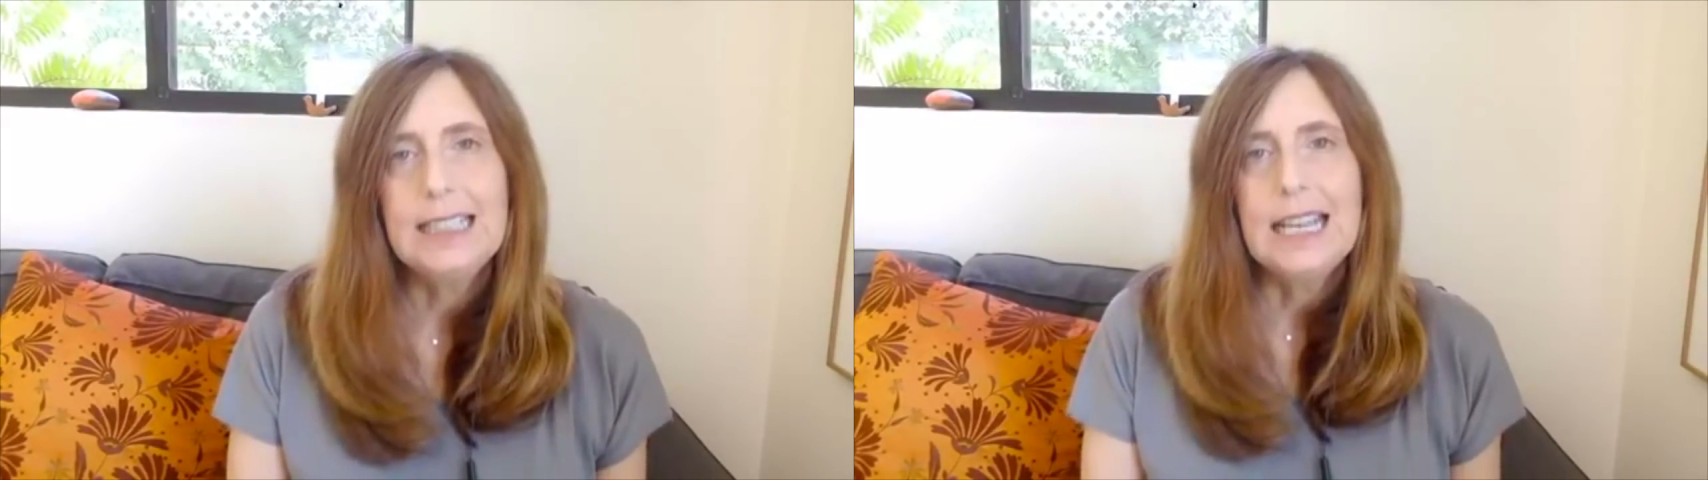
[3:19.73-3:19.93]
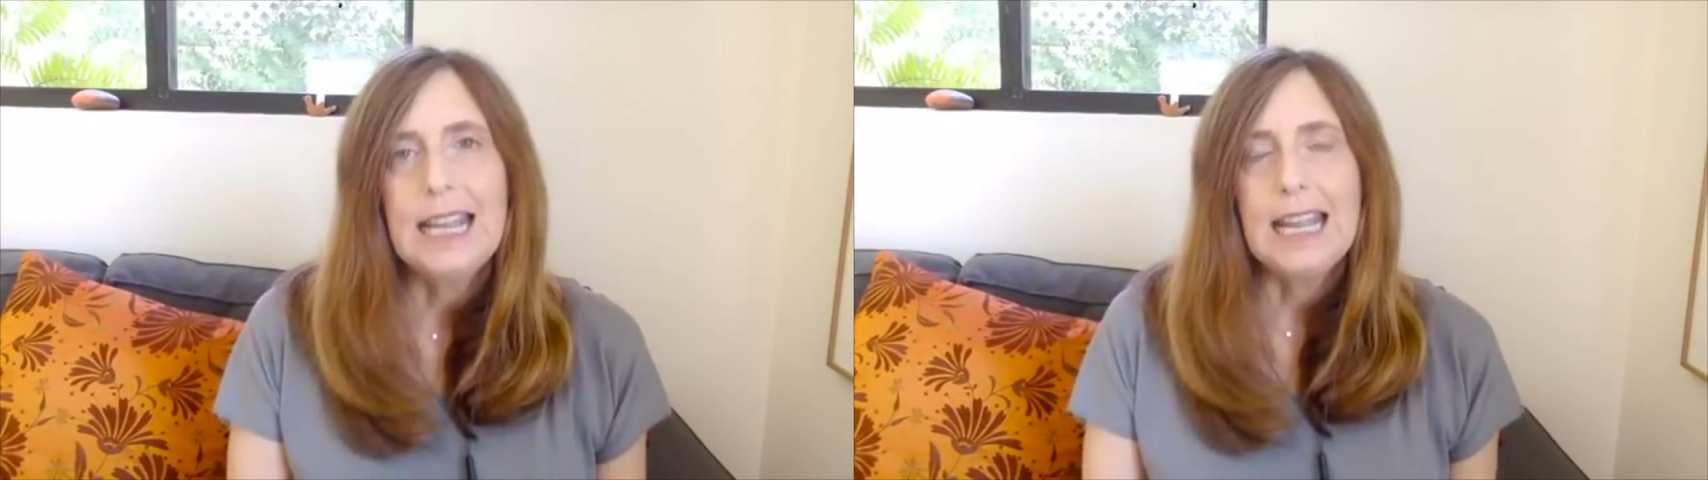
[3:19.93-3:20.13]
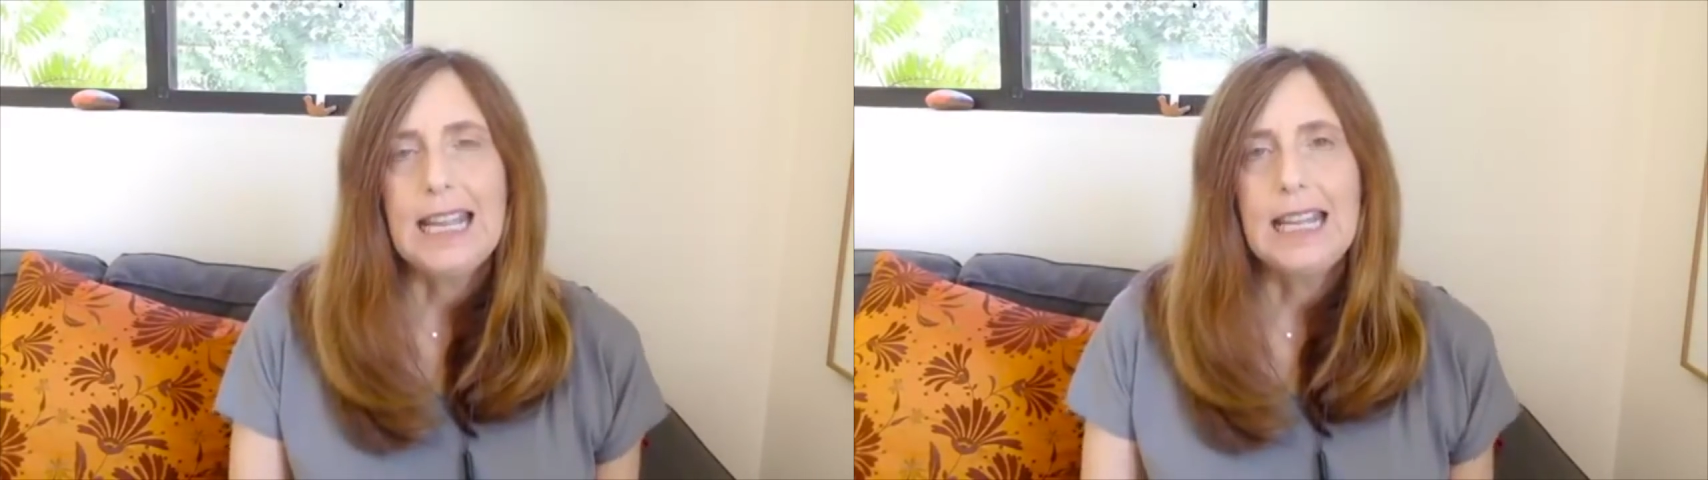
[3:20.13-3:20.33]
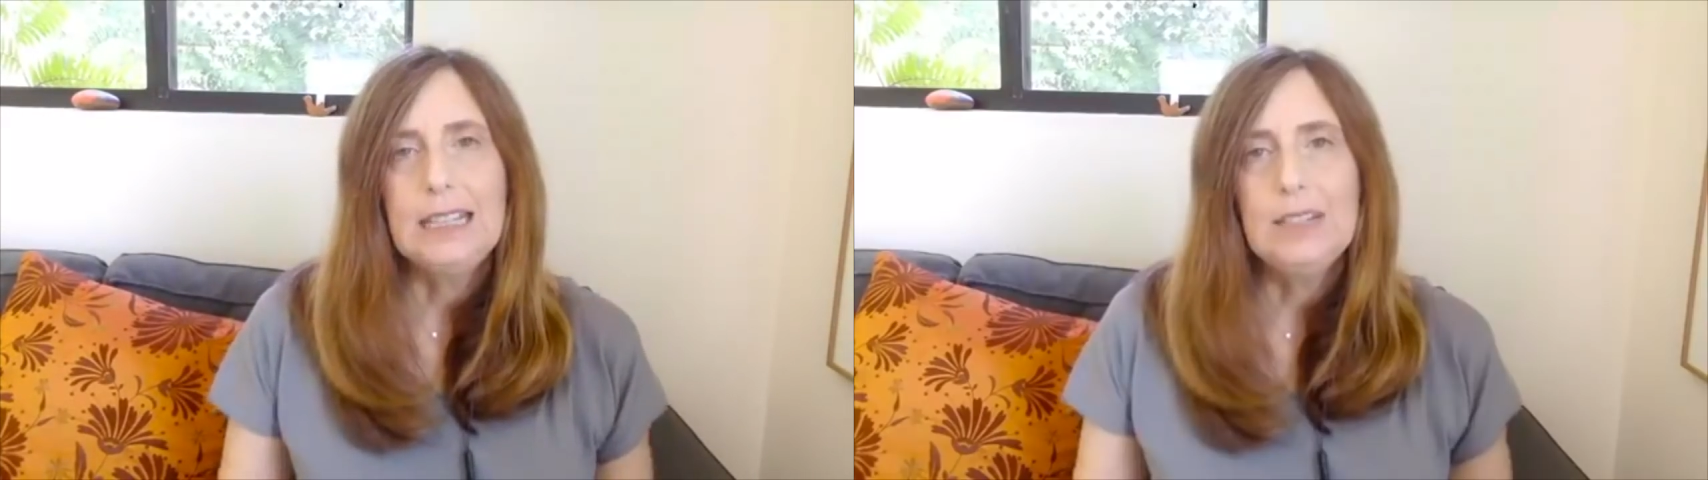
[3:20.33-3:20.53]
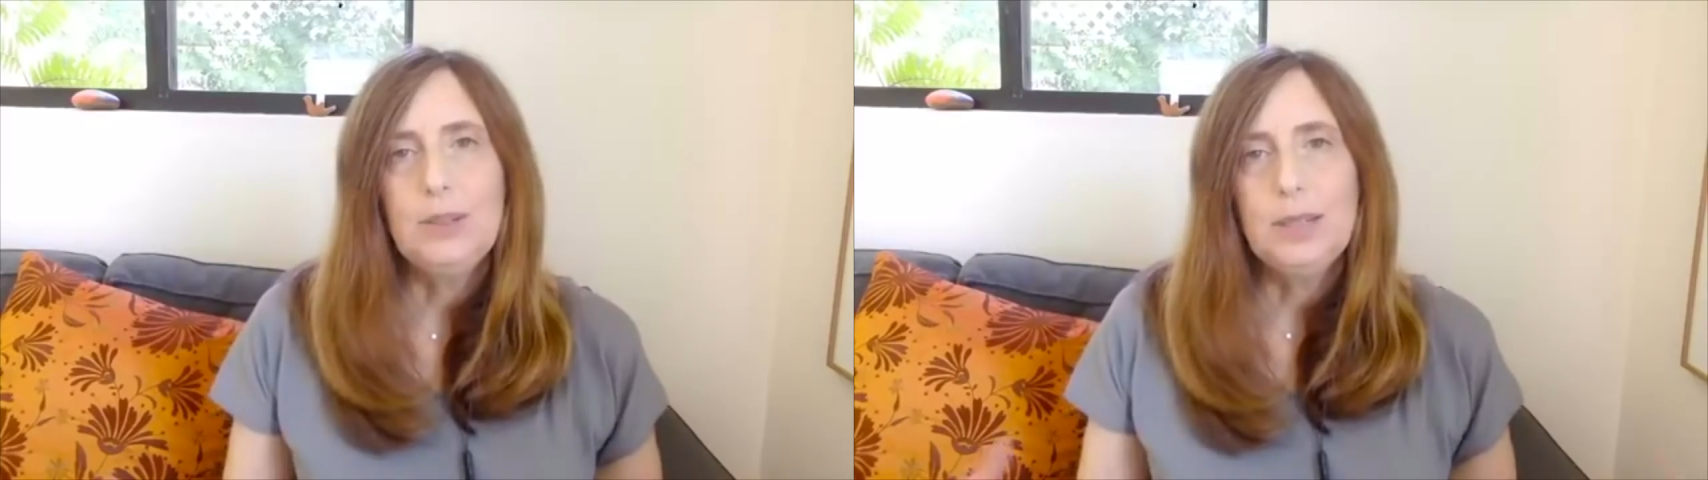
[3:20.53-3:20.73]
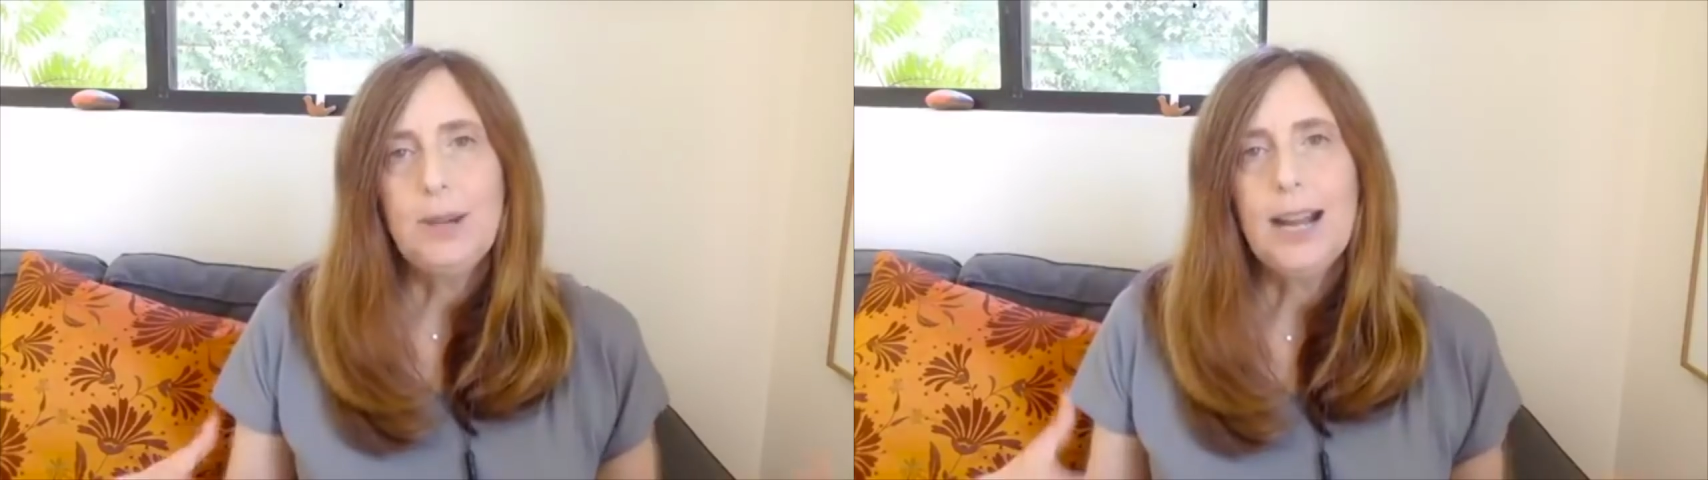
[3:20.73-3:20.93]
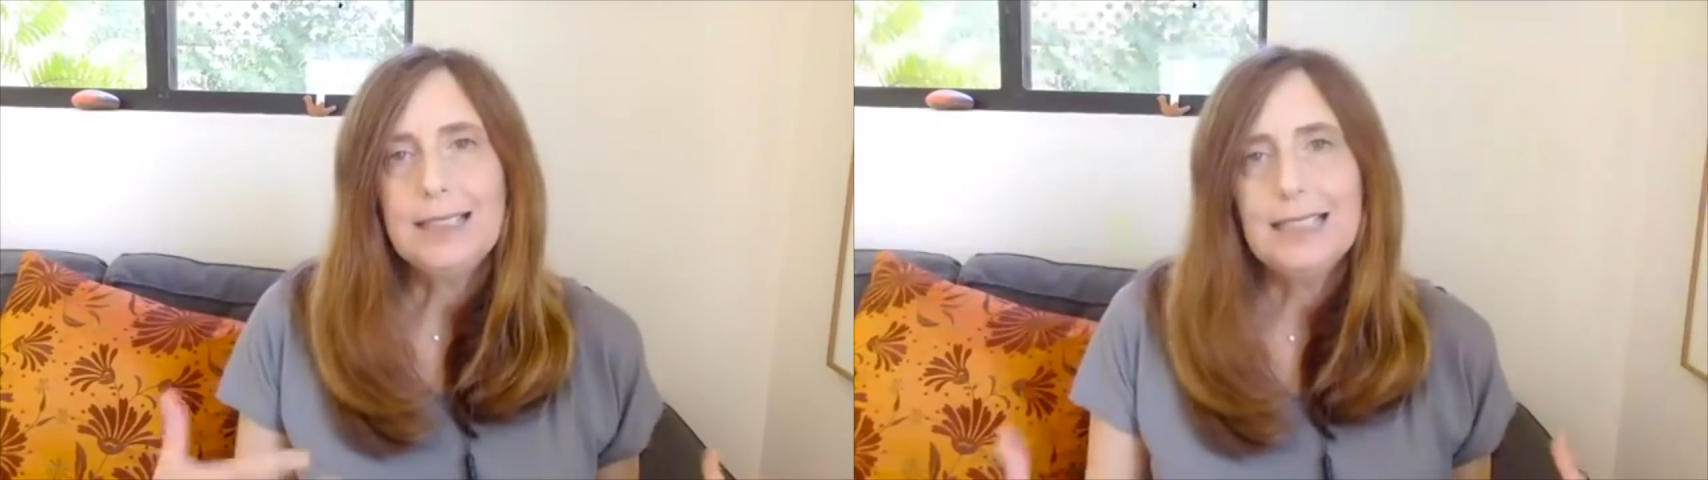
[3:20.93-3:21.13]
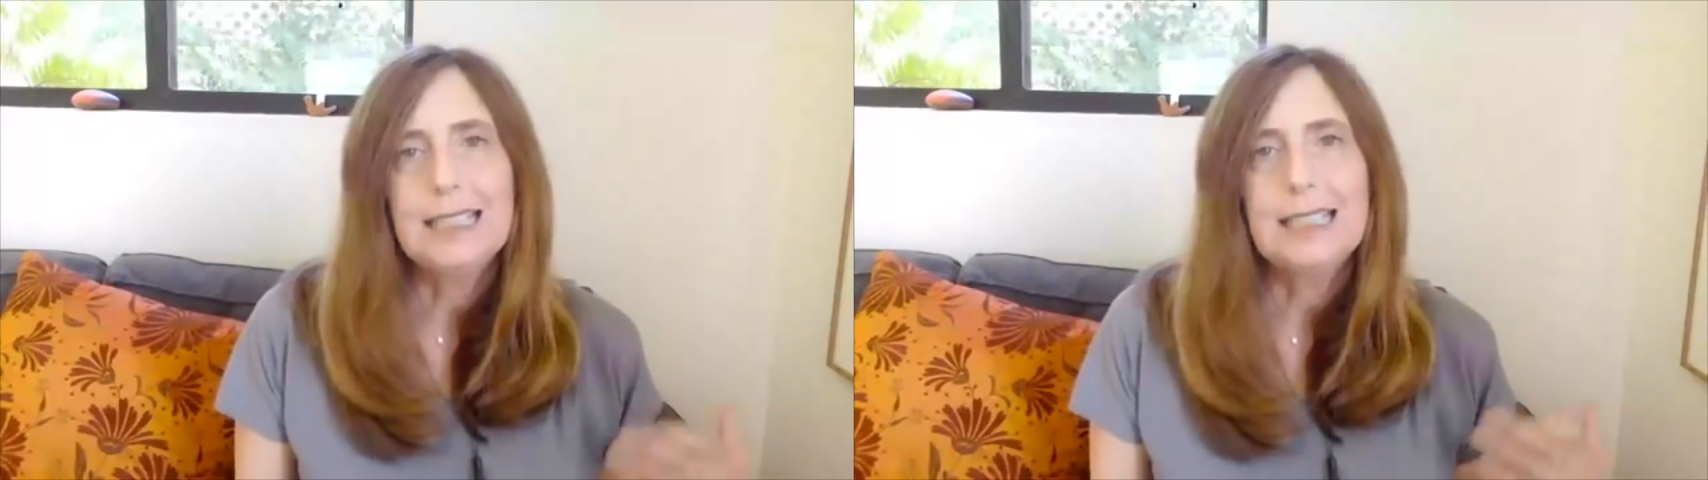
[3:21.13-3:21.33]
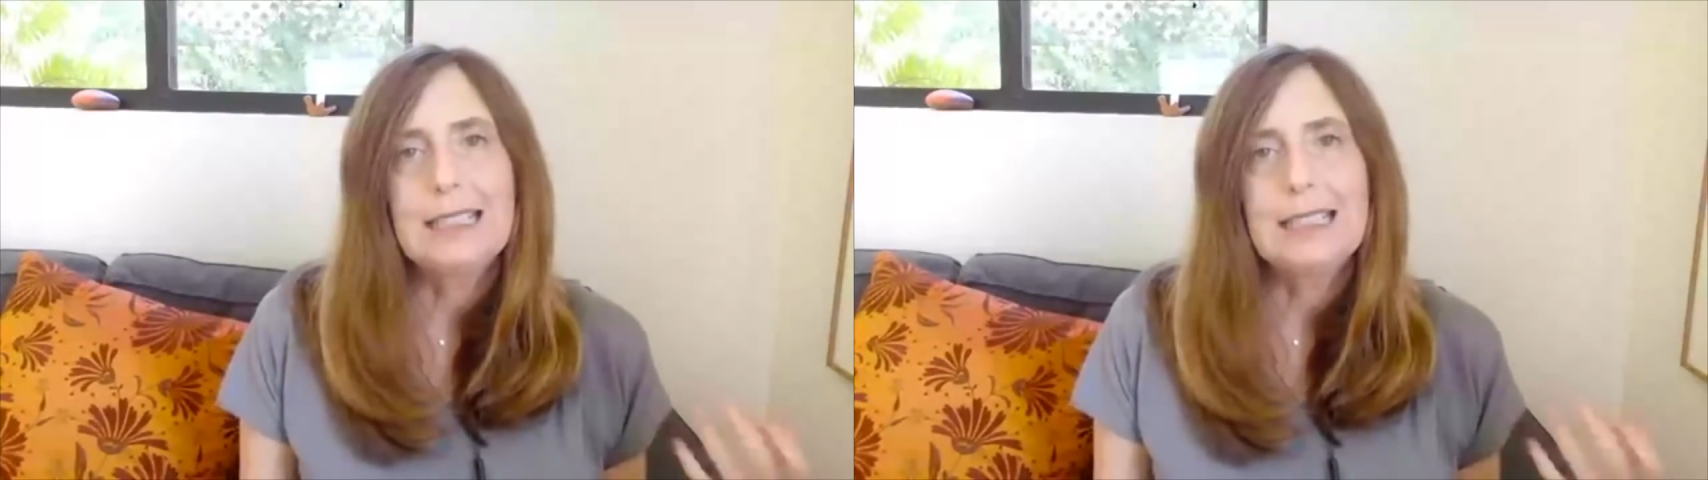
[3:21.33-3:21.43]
and doing practices that